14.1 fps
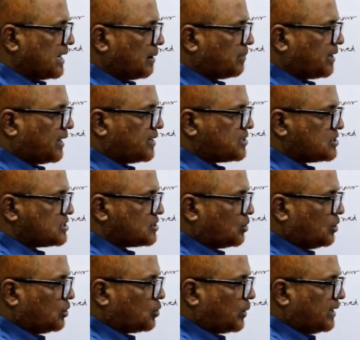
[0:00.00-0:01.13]
Lambda dash is
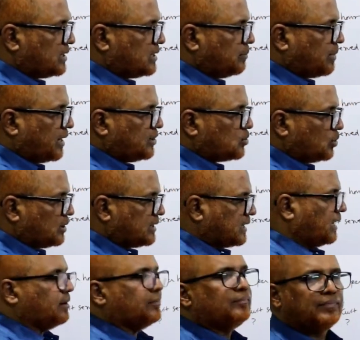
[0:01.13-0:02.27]
equal to 20 by 2,
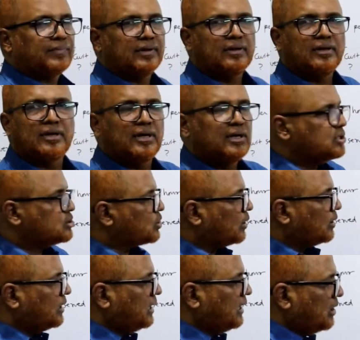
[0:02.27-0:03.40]
10.
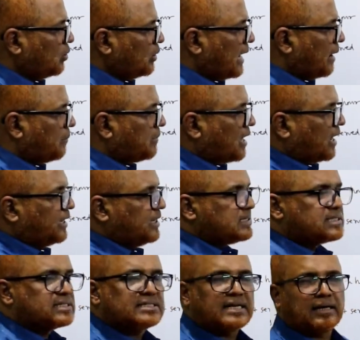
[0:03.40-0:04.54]
So new lambda
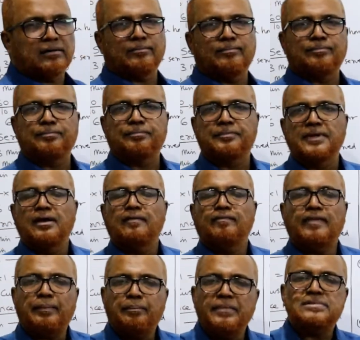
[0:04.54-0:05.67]
is 10.
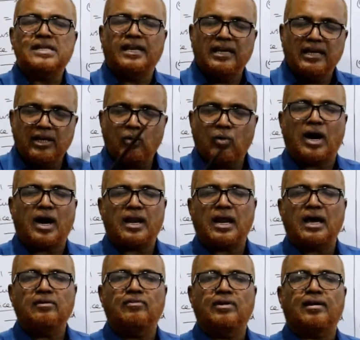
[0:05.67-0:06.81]
That means the new
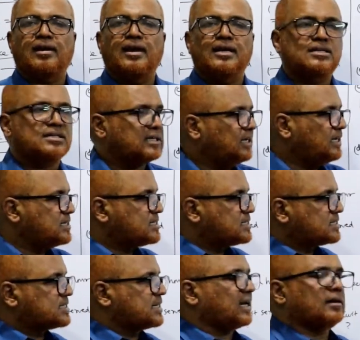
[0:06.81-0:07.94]
arrival rate
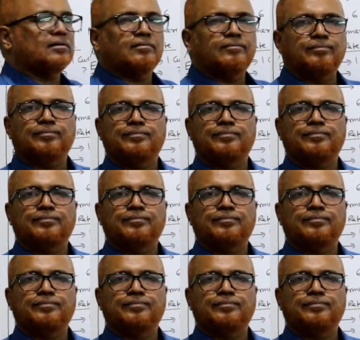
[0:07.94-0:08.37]
is 10.